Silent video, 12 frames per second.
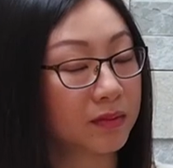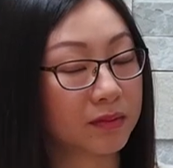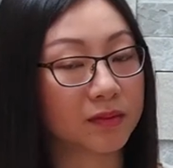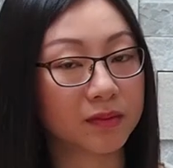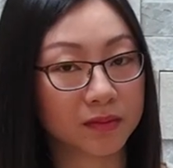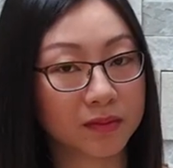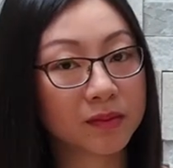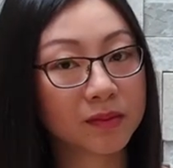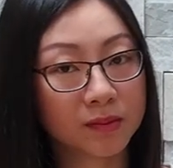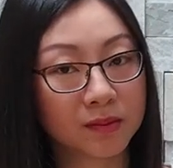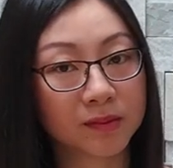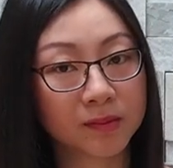
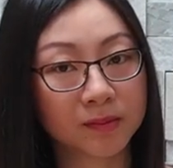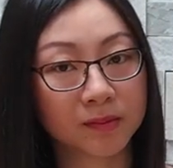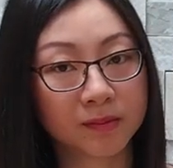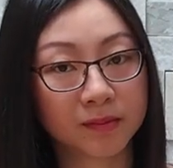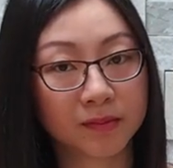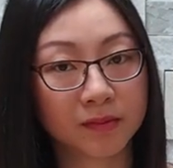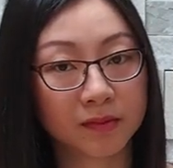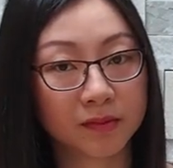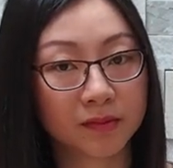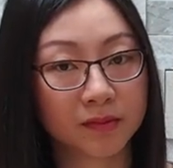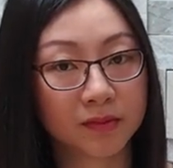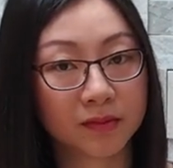
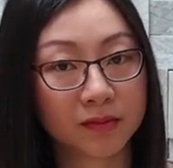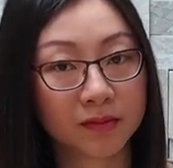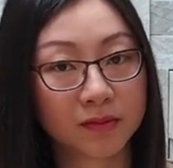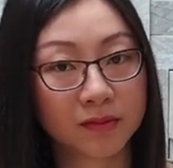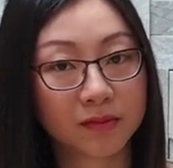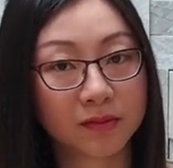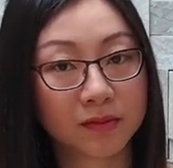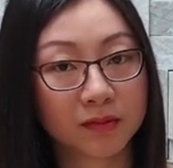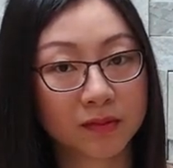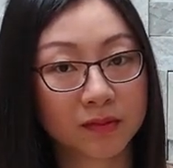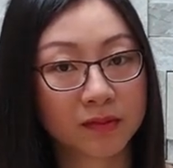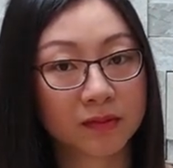
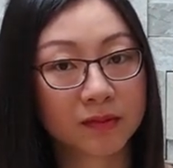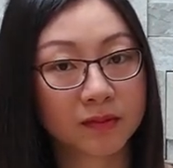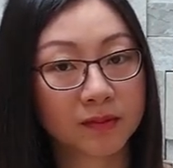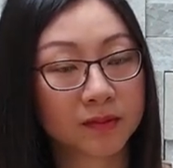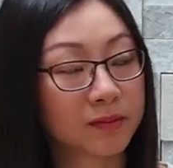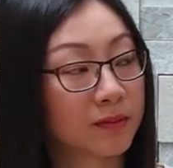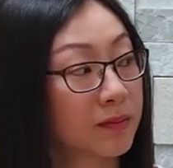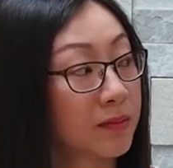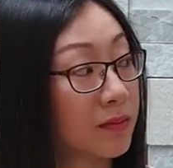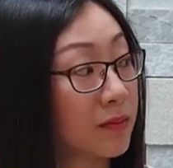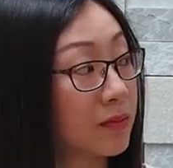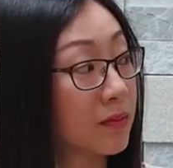
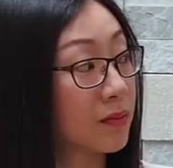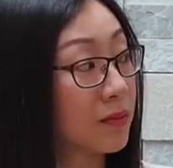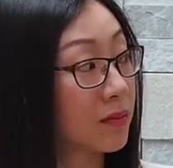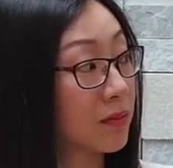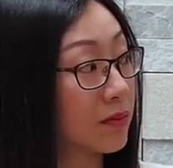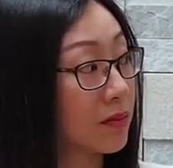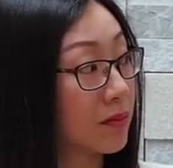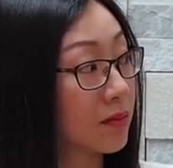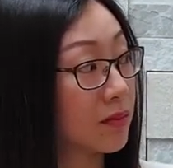The person shown says nothing.